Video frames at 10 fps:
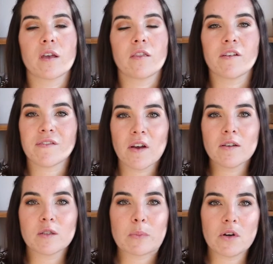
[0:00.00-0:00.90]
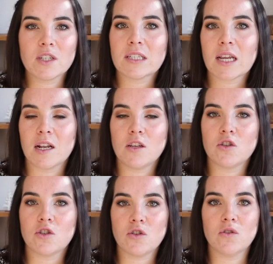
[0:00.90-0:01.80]
the first point that you
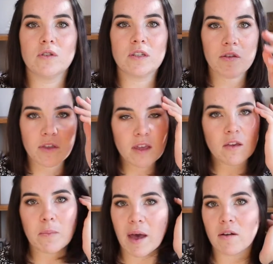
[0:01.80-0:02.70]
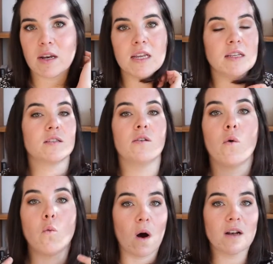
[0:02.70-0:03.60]
should think about is,
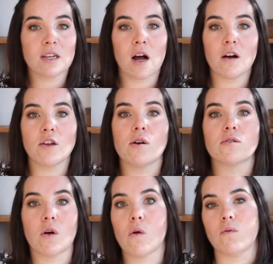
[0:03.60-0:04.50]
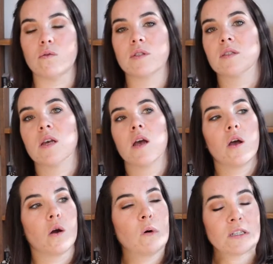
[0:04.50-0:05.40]
what are your goals?
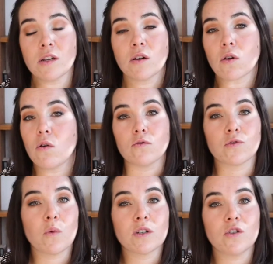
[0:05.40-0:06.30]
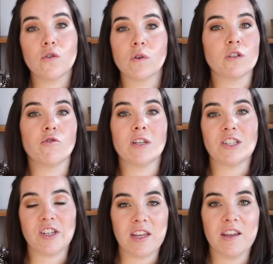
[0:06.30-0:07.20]
What are your goals? What do you want to
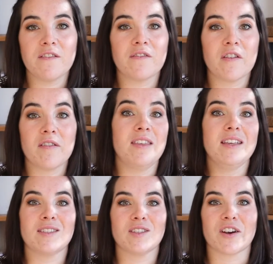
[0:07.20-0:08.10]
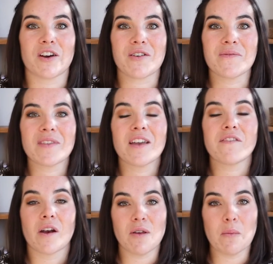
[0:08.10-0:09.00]
achieve this year?
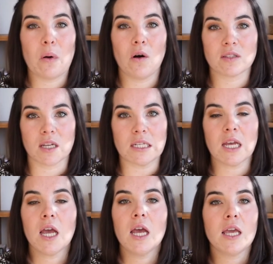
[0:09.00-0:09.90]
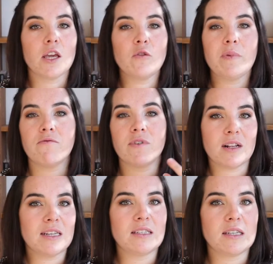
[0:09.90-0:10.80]
Very important. It could be
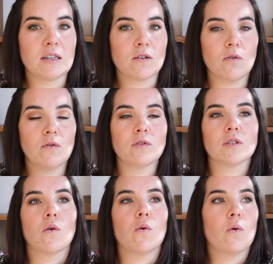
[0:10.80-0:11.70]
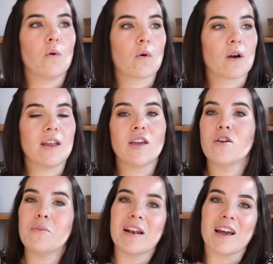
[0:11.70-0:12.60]
realistic goals or it
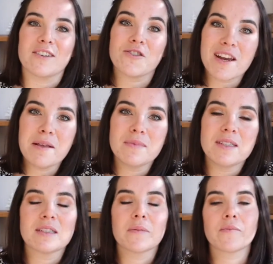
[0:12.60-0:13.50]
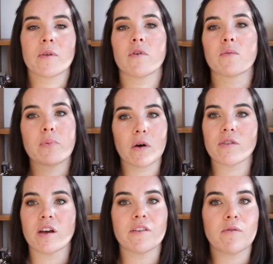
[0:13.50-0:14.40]
could be like dreams, but
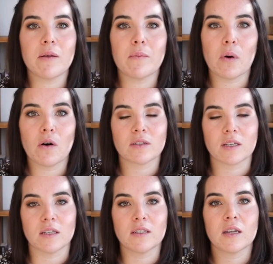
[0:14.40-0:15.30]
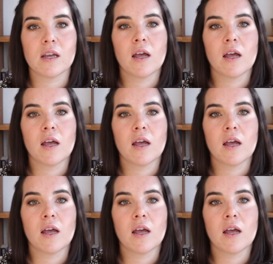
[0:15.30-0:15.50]
both are very important.